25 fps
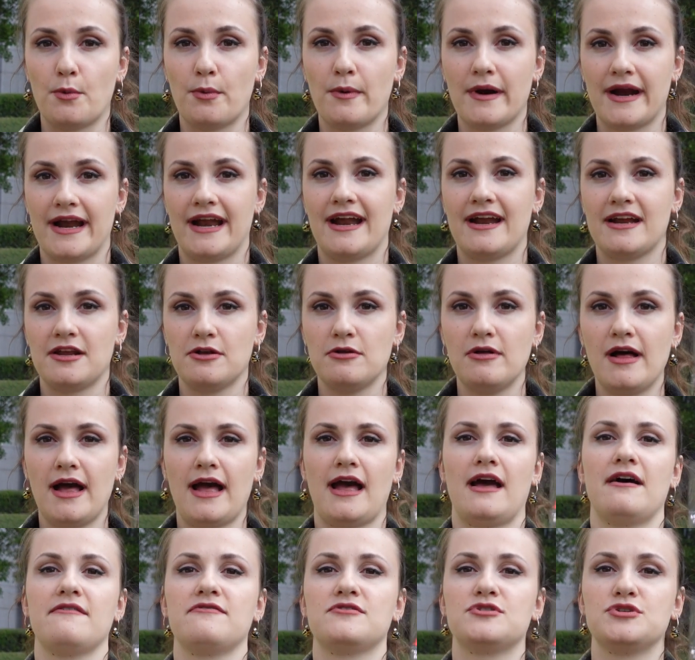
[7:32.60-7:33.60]
where you'll
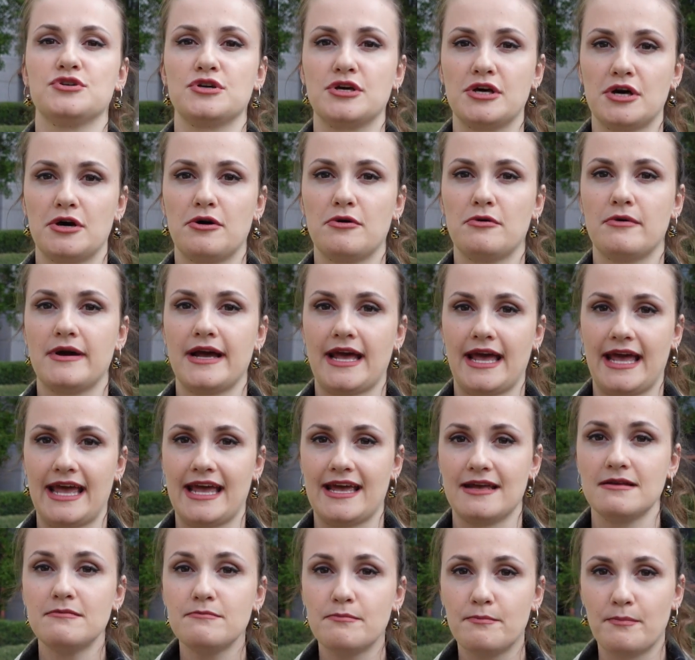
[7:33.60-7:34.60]
have to go
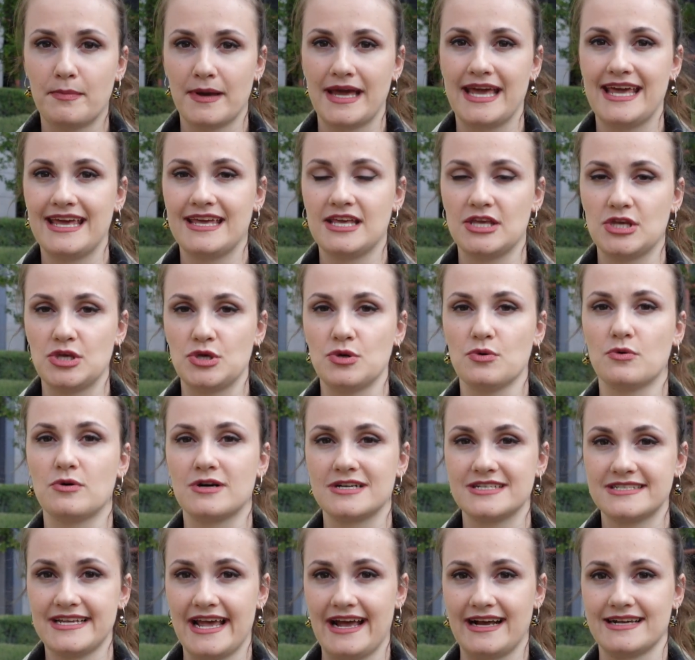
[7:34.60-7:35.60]
and pay
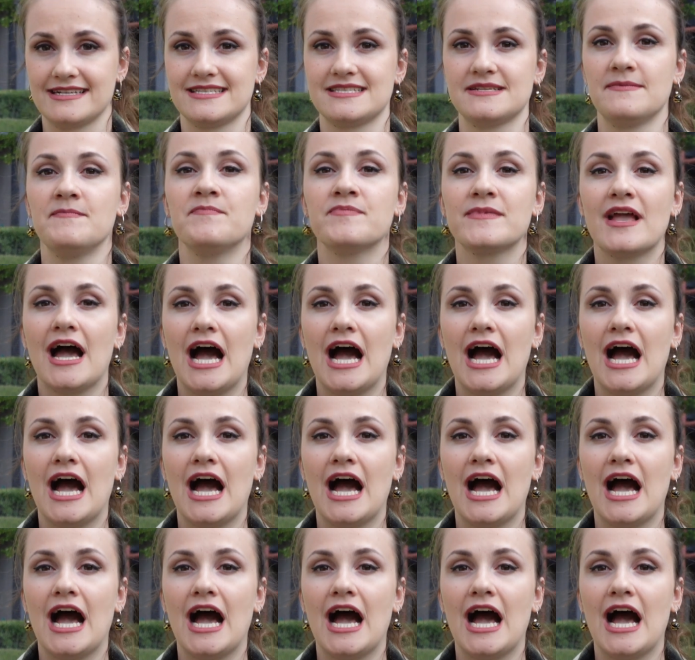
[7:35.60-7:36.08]
your tax.